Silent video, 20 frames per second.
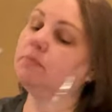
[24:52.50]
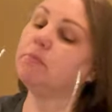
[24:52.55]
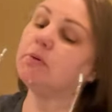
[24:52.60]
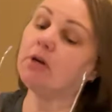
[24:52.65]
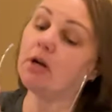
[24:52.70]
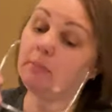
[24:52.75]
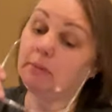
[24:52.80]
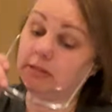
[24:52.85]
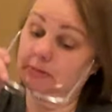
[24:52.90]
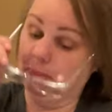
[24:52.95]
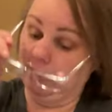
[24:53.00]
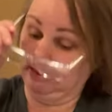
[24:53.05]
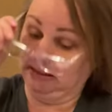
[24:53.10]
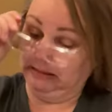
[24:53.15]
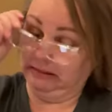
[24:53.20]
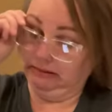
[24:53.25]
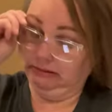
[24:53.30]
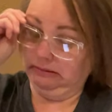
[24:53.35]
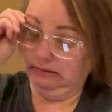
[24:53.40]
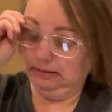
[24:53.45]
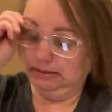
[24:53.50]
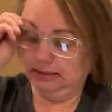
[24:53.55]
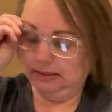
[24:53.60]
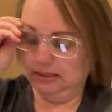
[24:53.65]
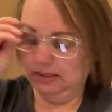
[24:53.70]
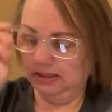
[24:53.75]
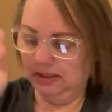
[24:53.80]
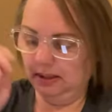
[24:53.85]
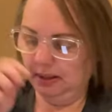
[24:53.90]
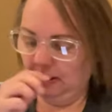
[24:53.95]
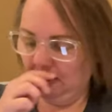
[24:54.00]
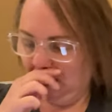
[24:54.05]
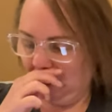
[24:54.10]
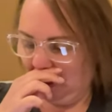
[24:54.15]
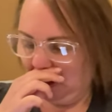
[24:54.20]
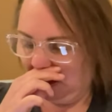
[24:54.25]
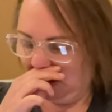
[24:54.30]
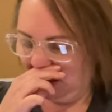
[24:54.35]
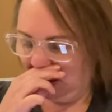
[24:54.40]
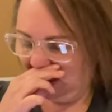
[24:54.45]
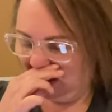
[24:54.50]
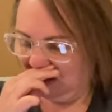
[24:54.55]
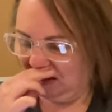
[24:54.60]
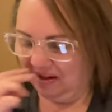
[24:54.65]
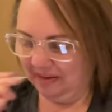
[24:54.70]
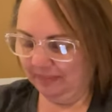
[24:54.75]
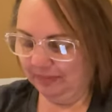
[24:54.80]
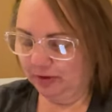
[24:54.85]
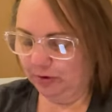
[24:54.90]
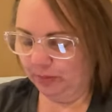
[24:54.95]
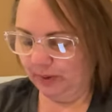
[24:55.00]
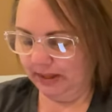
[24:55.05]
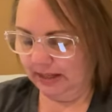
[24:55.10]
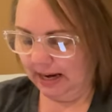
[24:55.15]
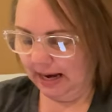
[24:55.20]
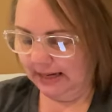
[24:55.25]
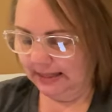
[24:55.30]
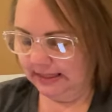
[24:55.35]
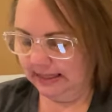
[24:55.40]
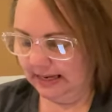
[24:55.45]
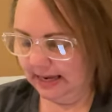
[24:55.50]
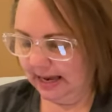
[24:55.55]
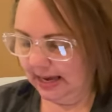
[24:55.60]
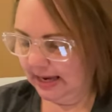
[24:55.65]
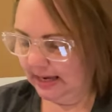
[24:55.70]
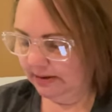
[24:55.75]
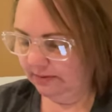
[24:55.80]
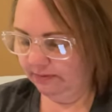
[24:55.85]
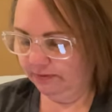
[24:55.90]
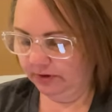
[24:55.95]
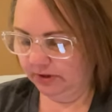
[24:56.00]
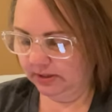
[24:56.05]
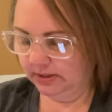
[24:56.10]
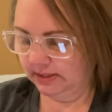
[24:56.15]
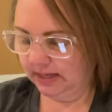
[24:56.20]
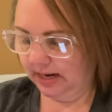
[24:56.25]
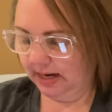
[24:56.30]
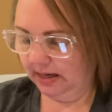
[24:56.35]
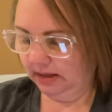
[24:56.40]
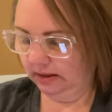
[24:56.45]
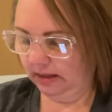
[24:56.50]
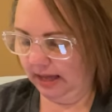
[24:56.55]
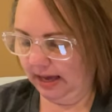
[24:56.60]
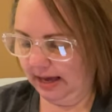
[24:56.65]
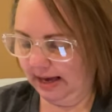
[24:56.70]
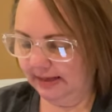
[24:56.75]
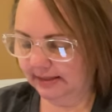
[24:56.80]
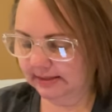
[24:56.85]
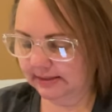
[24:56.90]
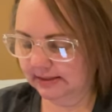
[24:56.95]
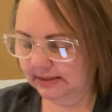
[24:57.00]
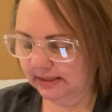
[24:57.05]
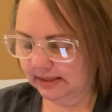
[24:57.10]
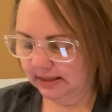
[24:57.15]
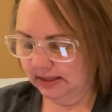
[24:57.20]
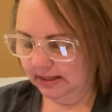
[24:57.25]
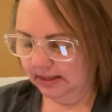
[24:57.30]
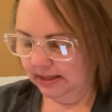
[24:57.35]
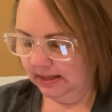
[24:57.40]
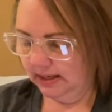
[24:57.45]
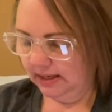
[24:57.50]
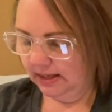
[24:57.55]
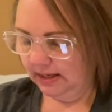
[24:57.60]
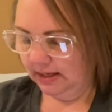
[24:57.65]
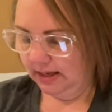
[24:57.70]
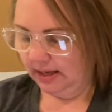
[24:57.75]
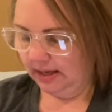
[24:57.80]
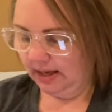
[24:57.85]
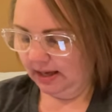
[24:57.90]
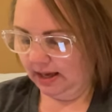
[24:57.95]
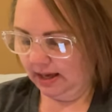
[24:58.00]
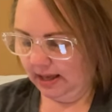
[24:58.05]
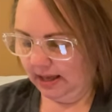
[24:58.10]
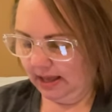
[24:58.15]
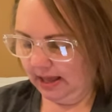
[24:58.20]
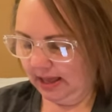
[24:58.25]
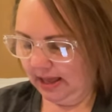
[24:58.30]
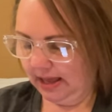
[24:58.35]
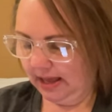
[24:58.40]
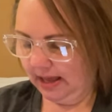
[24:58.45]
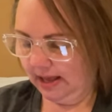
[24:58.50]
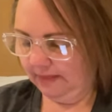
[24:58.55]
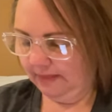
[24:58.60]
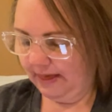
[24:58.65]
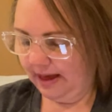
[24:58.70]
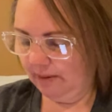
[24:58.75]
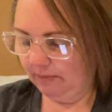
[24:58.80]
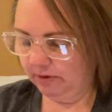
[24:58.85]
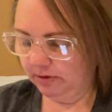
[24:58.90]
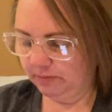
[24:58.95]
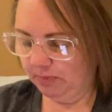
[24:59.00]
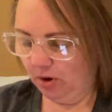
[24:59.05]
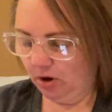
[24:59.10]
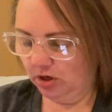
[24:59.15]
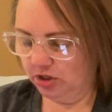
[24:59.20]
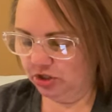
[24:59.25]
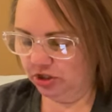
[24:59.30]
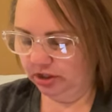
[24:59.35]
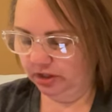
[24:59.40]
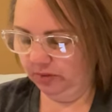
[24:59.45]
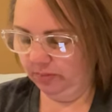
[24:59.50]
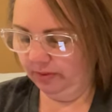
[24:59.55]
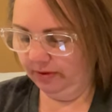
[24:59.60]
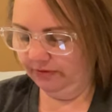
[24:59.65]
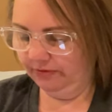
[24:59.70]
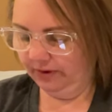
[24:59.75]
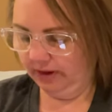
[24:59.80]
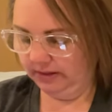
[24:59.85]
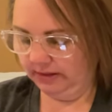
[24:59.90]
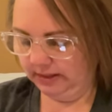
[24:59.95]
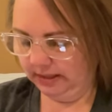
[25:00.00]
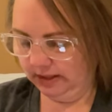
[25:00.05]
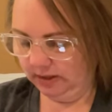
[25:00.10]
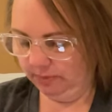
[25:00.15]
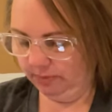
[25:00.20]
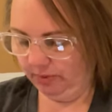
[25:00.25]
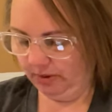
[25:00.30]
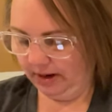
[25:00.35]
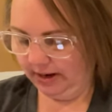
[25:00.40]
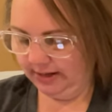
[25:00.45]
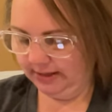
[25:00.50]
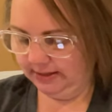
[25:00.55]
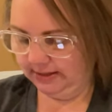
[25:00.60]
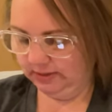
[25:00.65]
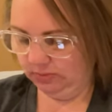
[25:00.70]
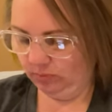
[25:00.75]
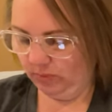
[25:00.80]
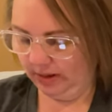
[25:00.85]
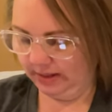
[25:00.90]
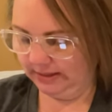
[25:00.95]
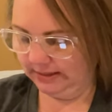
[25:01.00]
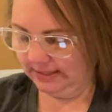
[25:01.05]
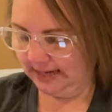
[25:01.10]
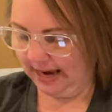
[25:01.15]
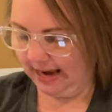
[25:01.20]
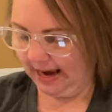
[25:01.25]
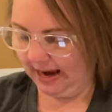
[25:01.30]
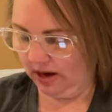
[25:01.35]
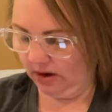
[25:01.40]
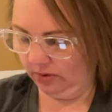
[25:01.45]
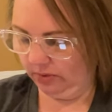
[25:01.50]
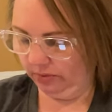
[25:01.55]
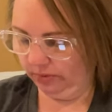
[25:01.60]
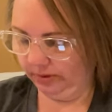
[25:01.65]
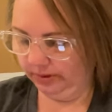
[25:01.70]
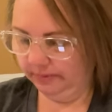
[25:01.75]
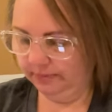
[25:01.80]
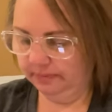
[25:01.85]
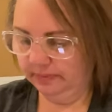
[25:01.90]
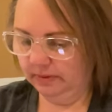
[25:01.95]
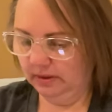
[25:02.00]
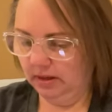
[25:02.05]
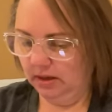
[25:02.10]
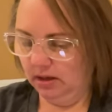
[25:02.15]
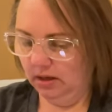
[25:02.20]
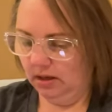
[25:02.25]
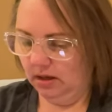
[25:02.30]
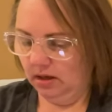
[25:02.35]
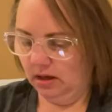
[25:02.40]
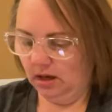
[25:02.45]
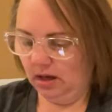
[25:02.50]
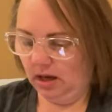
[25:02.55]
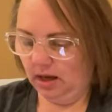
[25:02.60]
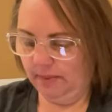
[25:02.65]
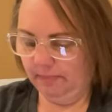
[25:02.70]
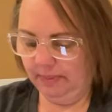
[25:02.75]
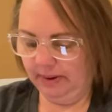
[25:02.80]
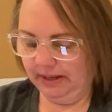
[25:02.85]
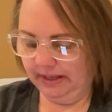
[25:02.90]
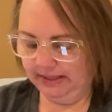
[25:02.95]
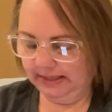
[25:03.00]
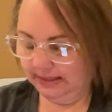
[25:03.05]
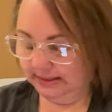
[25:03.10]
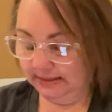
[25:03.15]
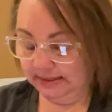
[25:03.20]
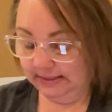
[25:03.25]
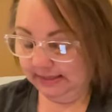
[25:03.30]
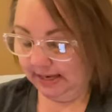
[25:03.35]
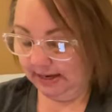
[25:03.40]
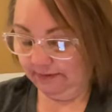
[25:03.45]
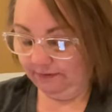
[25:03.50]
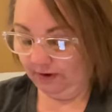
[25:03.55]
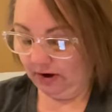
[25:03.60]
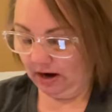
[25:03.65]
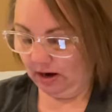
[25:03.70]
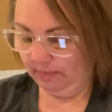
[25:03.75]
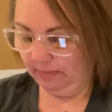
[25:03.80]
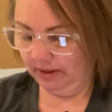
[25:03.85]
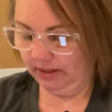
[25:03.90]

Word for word: let's put on my spectacles, um, 398 for the stained glass. And that was partially refunded. The price went down but it doesn't say for how